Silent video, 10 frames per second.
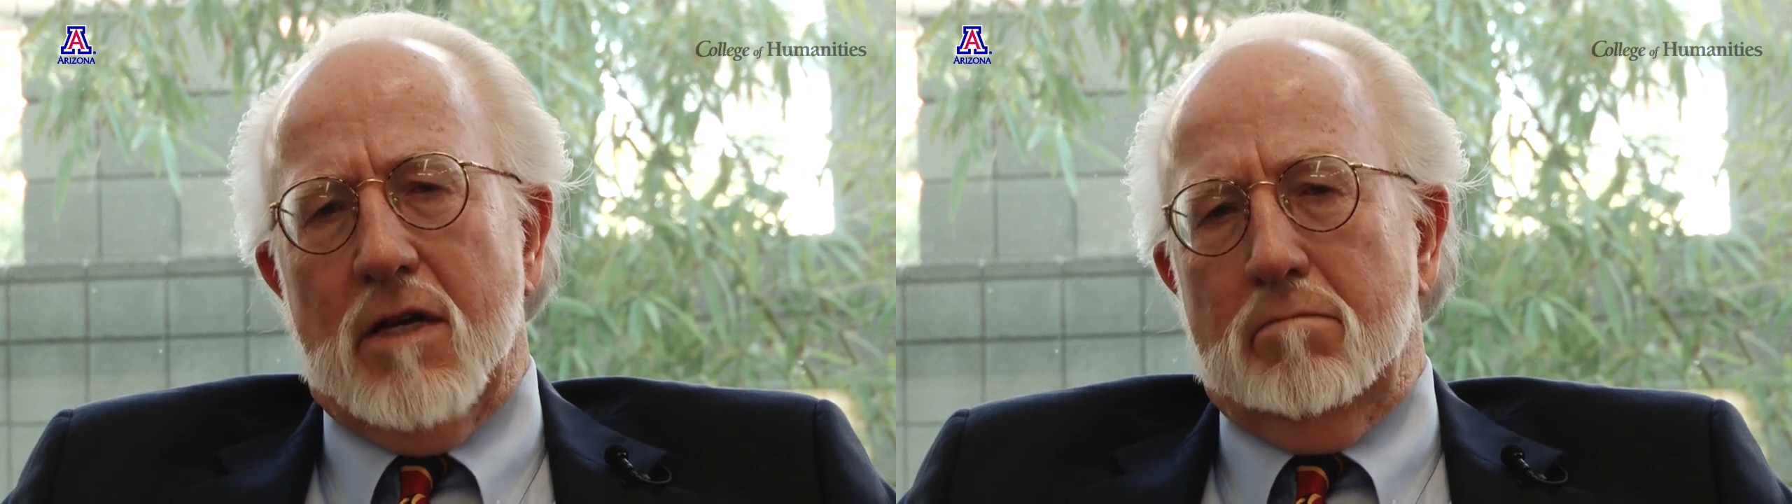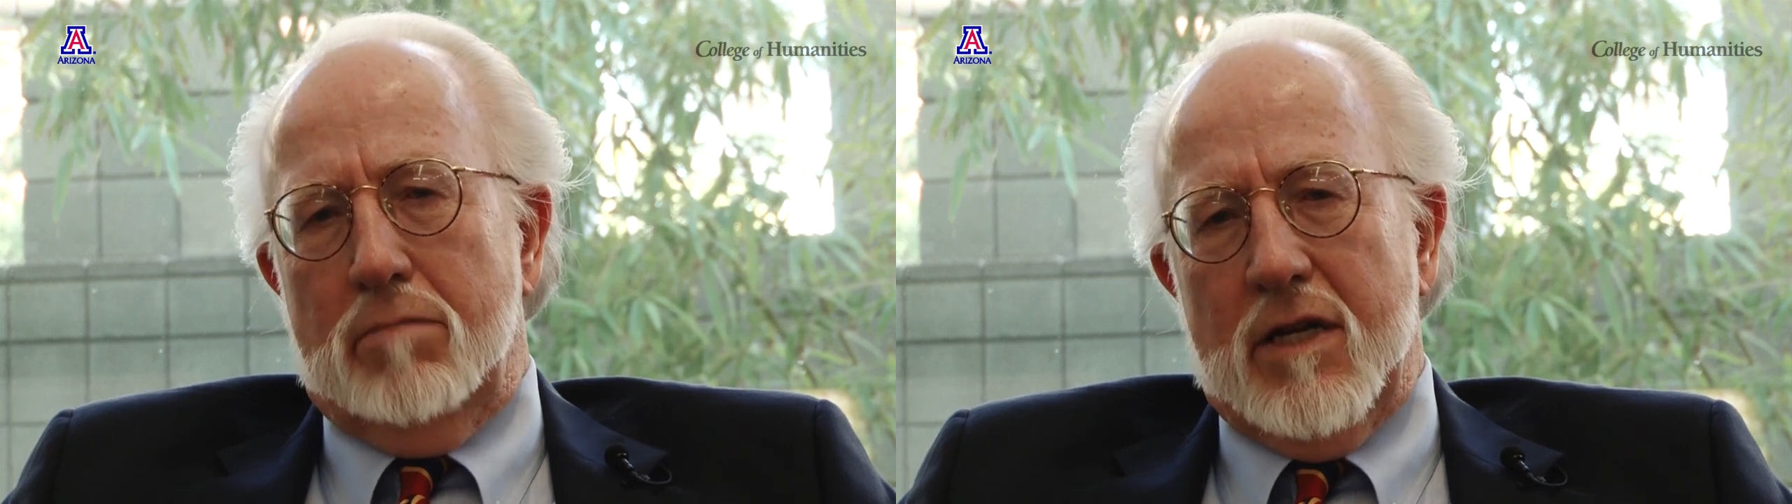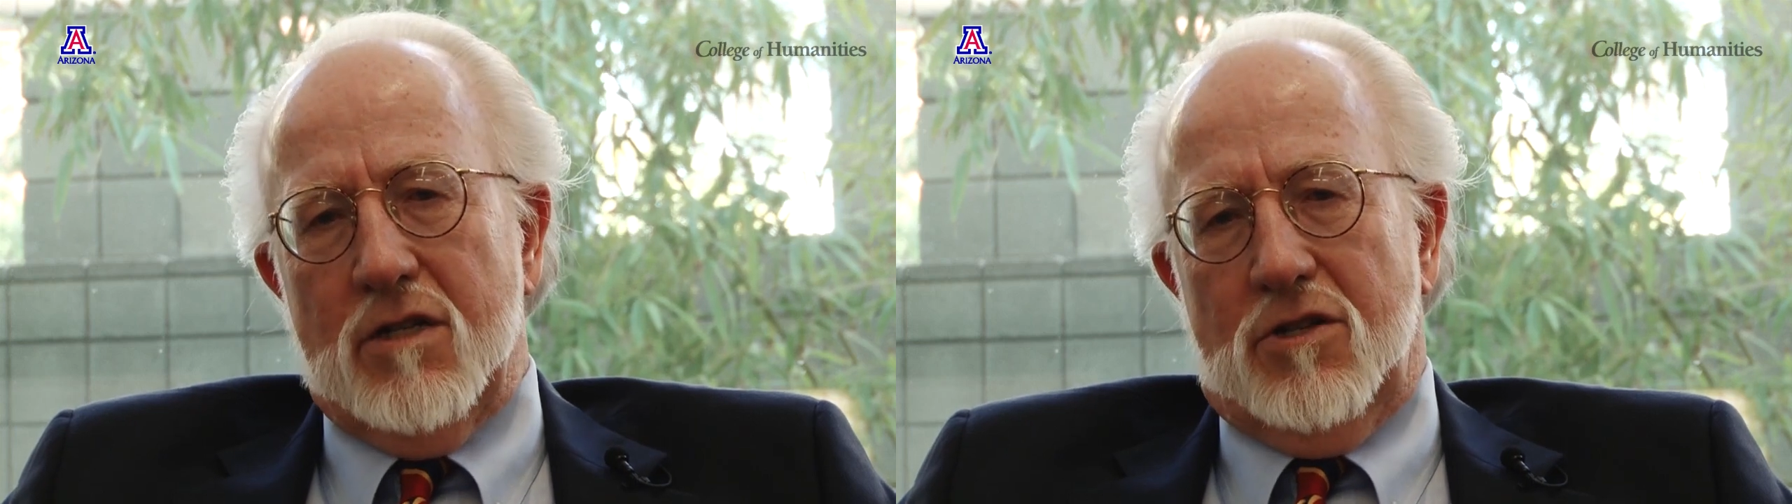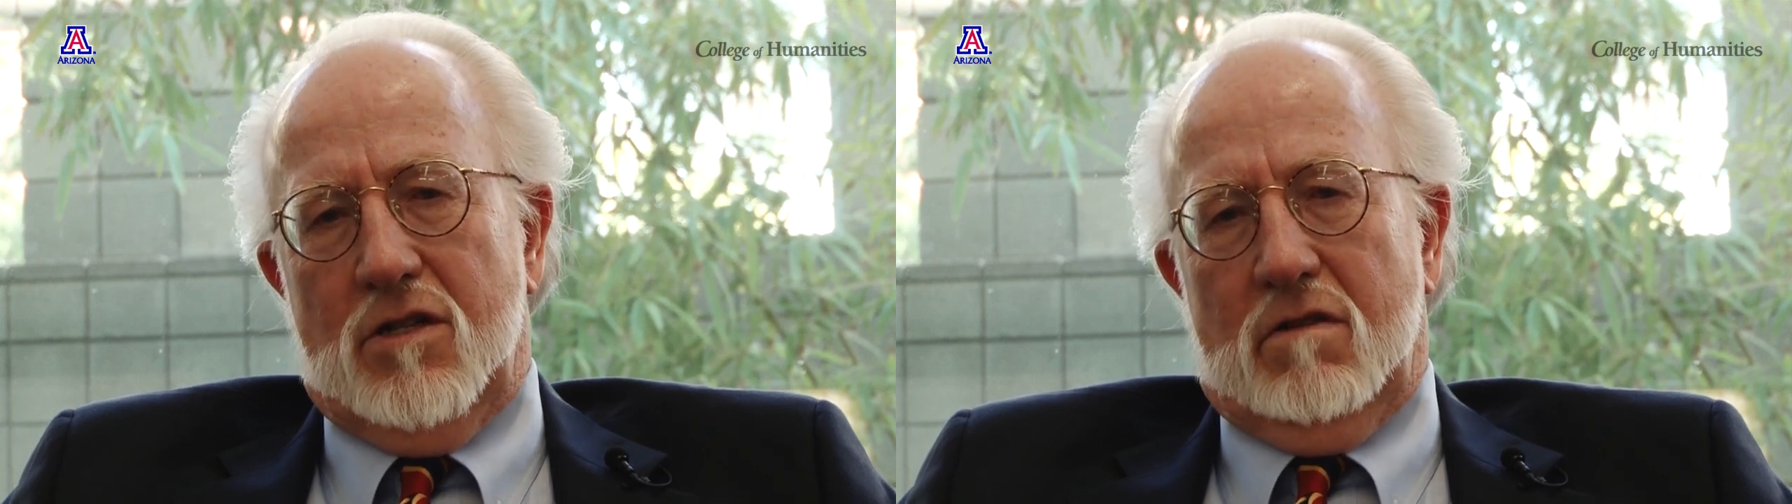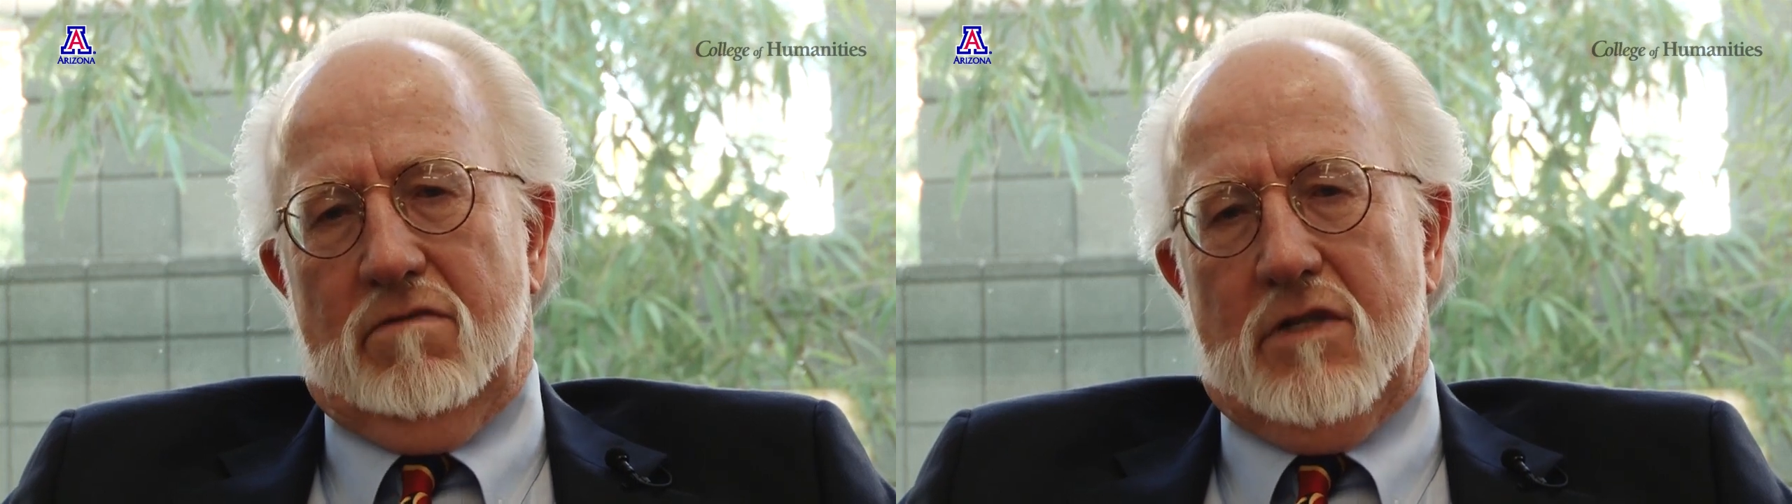and pitch
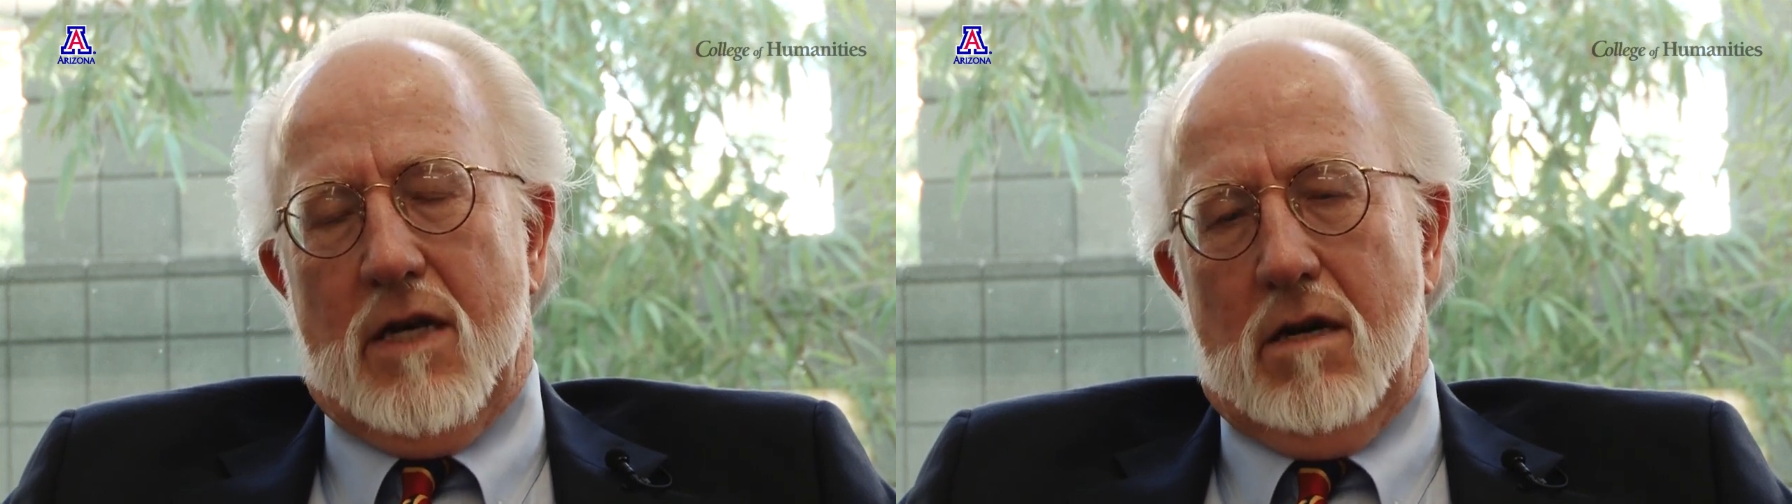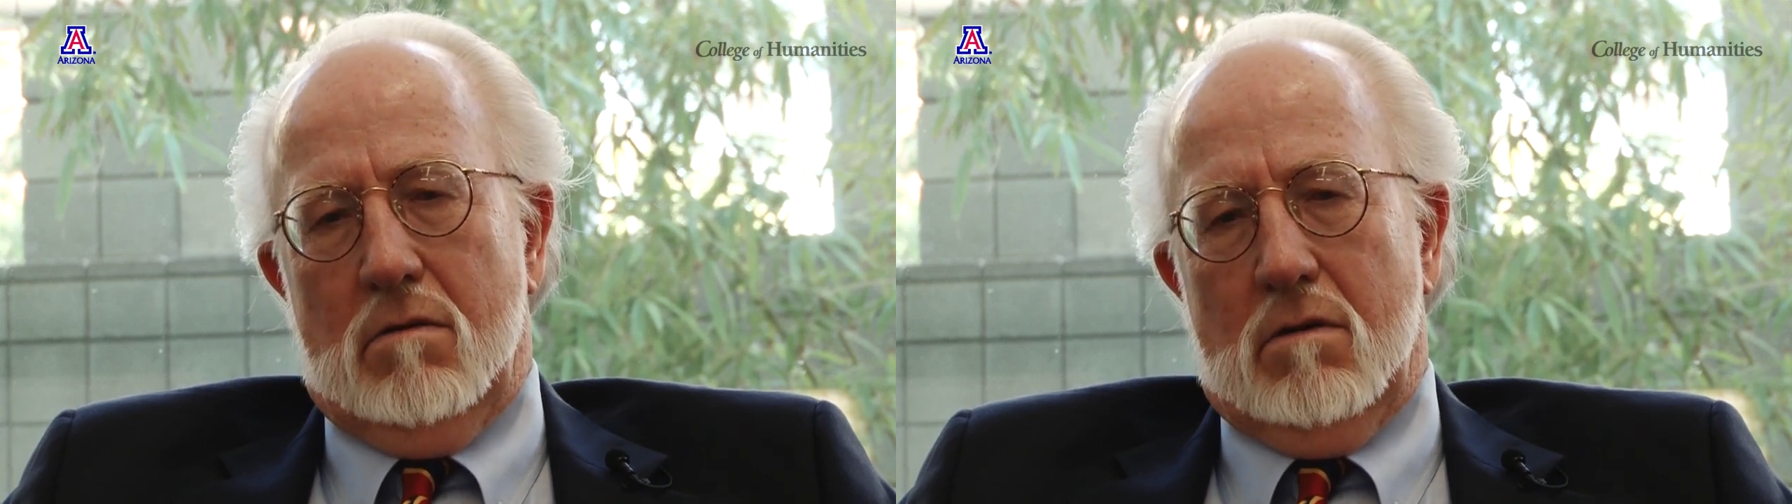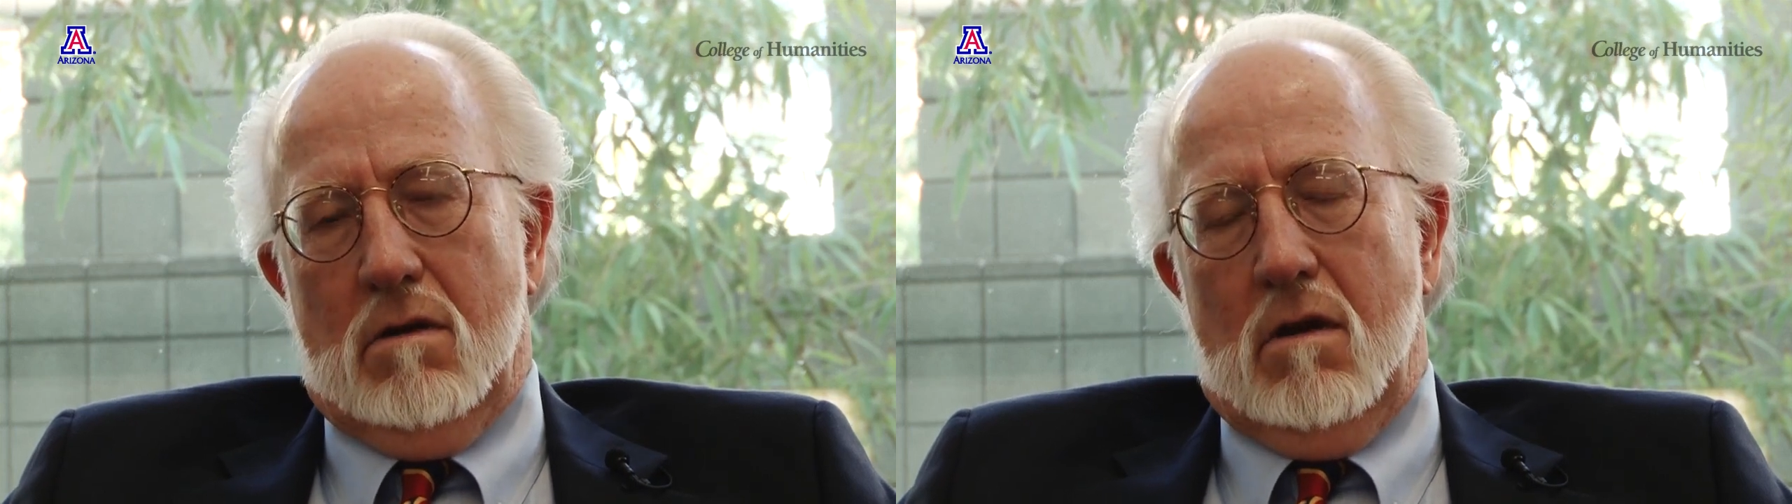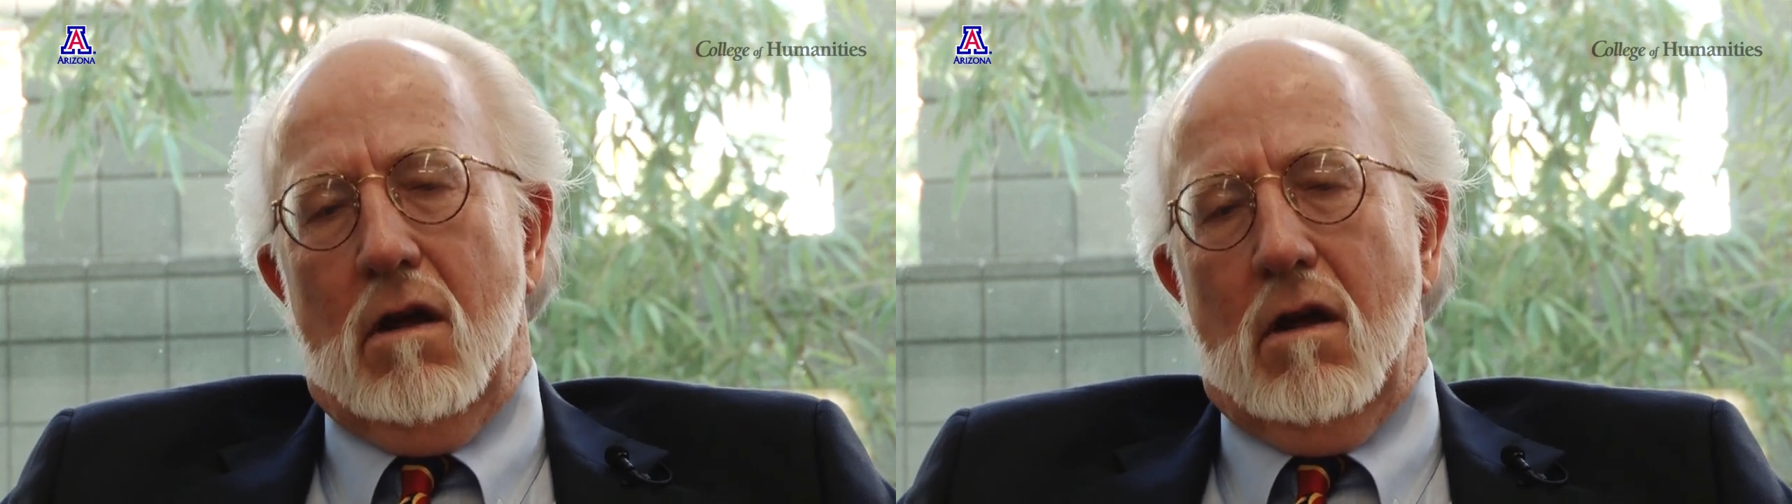of sound.